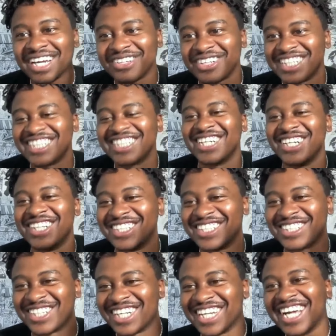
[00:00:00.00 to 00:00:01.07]
Kyle.
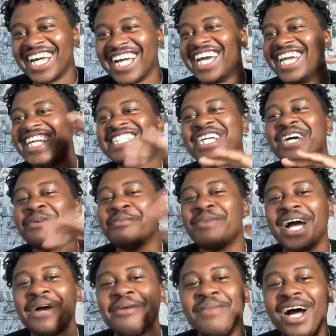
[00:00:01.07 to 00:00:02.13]
so anytime I
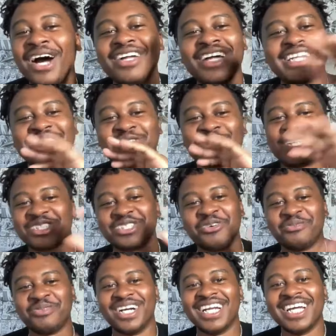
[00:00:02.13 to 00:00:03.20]
buy a mountain, I just want to
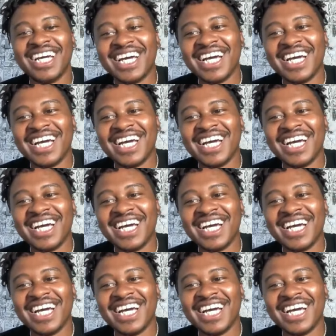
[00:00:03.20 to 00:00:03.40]
snowboard.